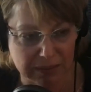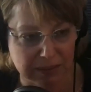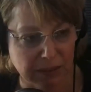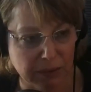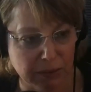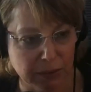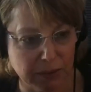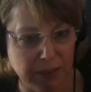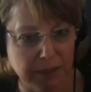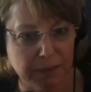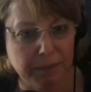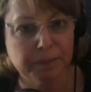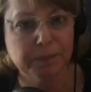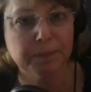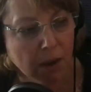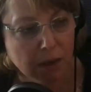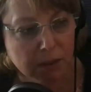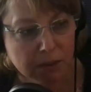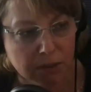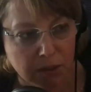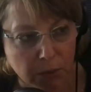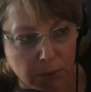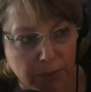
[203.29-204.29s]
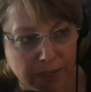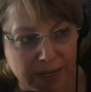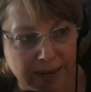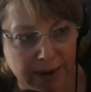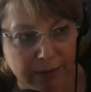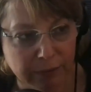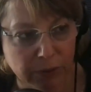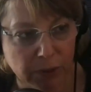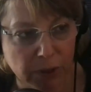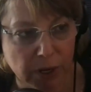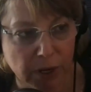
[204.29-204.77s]
yoga. So we
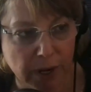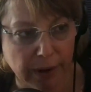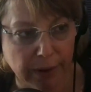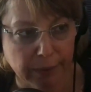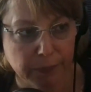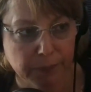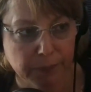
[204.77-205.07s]
never know.